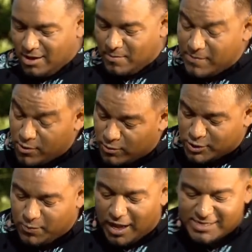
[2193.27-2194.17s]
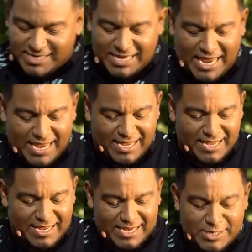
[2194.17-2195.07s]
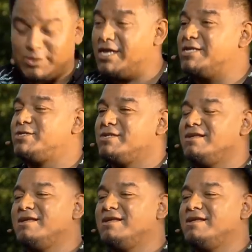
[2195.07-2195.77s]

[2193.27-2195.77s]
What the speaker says: Maybe your response today is this.